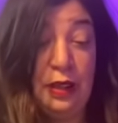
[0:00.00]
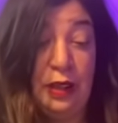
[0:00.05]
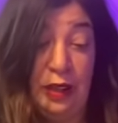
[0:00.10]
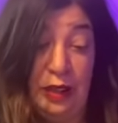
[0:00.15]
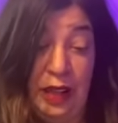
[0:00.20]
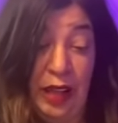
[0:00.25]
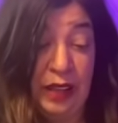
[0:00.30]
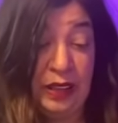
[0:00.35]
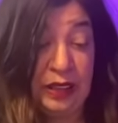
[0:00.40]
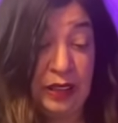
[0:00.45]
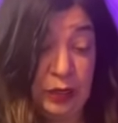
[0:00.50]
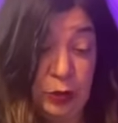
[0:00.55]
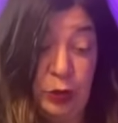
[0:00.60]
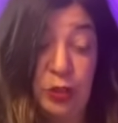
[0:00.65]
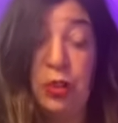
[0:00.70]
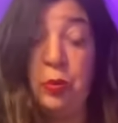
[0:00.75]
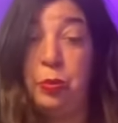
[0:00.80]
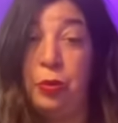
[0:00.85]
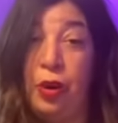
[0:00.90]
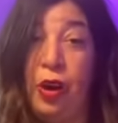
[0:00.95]
Yes, there's
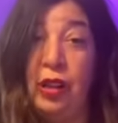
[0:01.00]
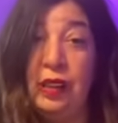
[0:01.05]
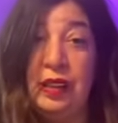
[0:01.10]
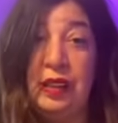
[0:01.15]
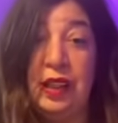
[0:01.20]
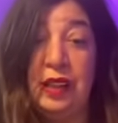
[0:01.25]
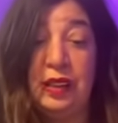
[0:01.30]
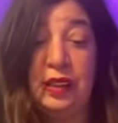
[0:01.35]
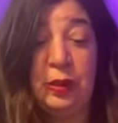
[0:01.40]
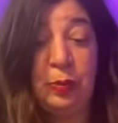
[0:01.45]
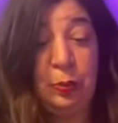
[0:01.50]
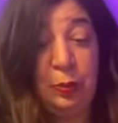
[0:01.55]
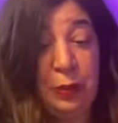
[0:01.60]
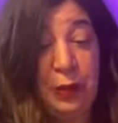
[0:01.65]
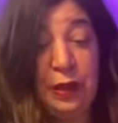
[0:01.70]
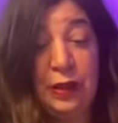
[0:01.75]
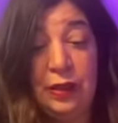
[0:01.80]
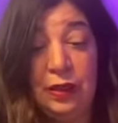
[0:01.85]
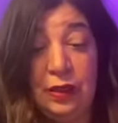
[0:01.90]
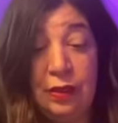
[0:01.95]
a process,
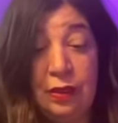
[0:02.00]
but